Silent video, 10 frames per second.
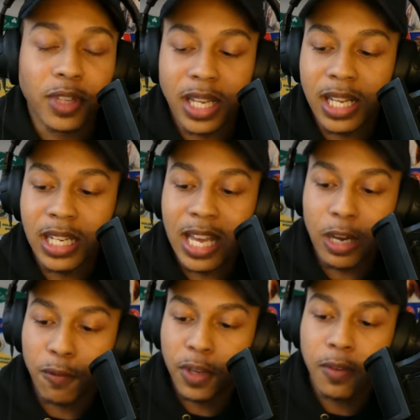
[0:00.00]
for the
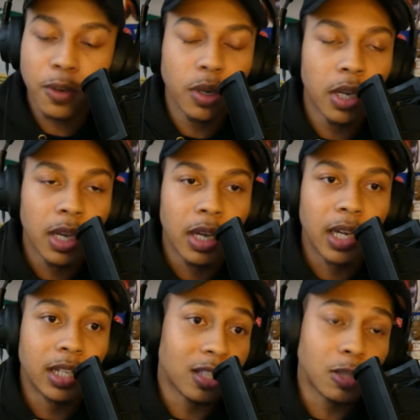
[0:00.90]
Indiana Fever,
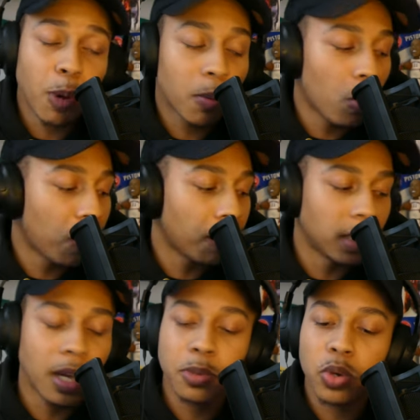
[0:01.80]
and it's a smart move from
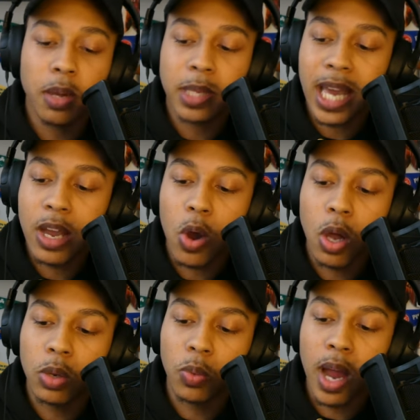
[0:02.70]
the WNBA
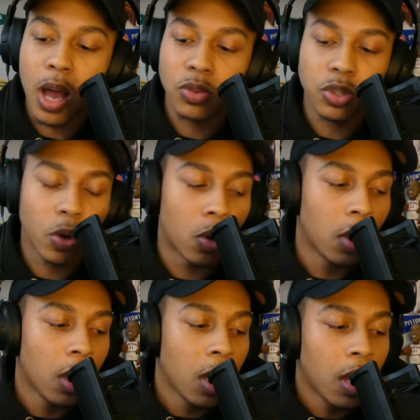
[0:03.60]
all around. So,
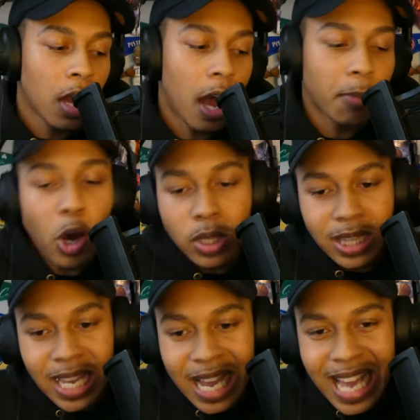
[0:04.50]
the
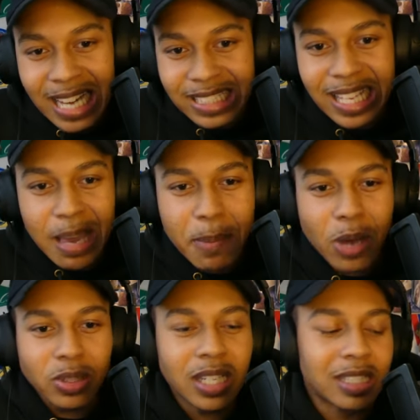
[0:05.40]
only thing I got to say
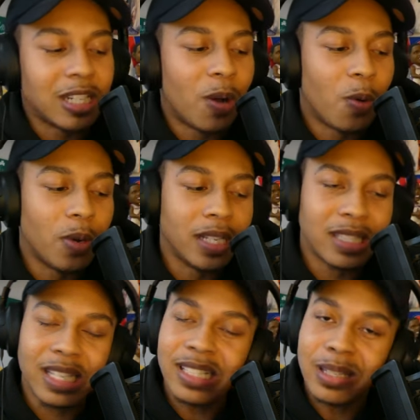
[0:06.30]
about this, though,
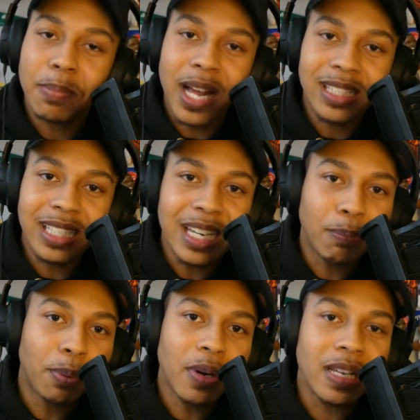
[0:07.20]
is it's about to
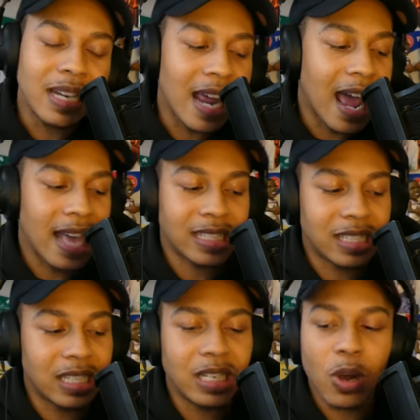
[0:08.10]
get pretty
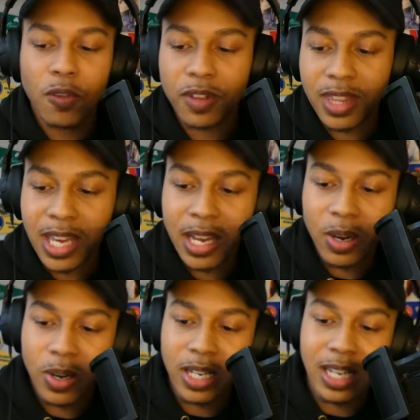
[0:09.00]
nasty over
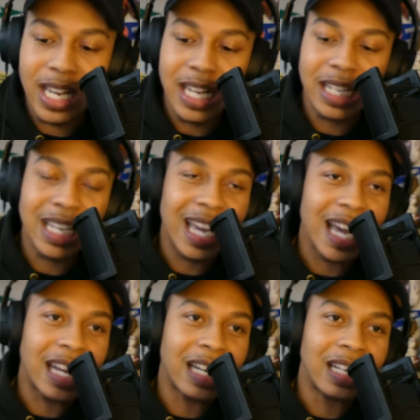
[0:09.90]
there in
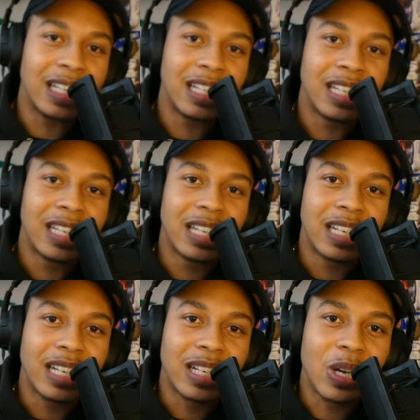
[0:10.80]
Indiana
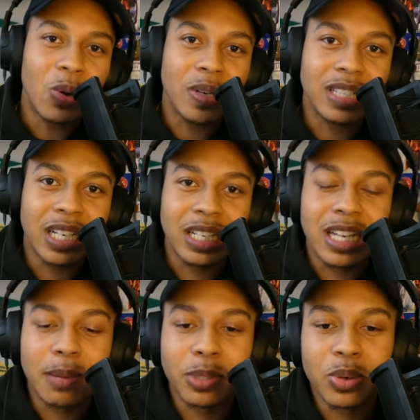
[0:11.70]
going to the
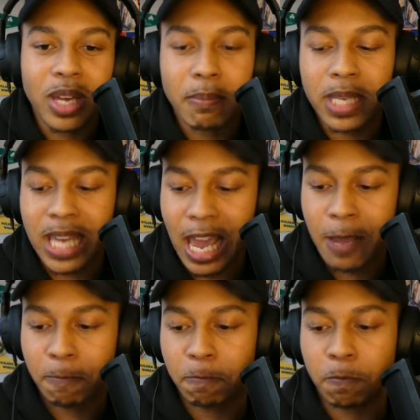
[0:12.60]

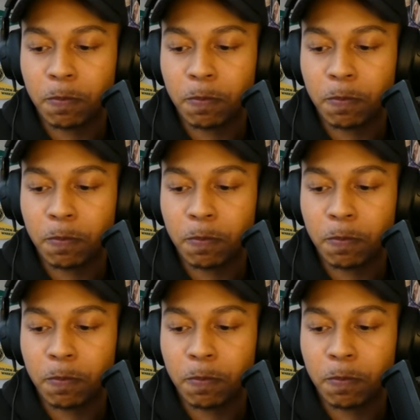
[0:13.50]
WNBA.